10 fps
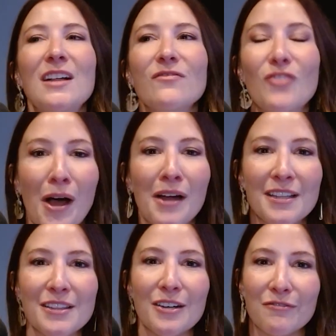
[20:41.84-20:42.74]
not
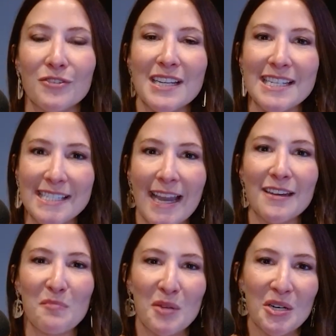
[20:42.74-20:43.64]
in there for an
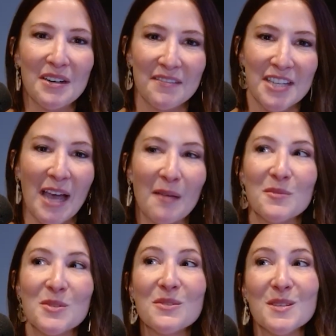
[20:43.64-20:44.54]
extended period of time.
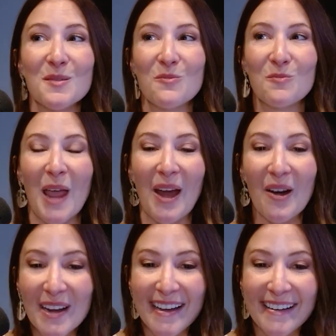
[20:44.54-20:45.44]
So it's an
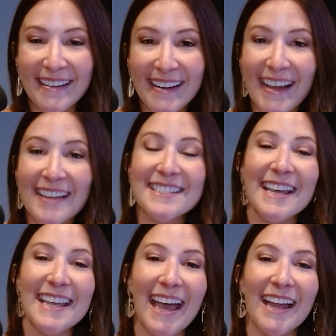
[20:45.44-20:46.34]
area
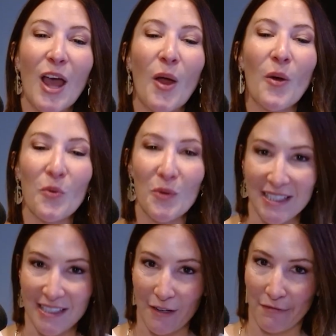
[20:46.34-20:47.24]
to get
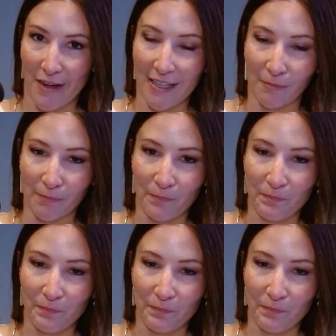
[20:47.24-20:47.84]
really fun.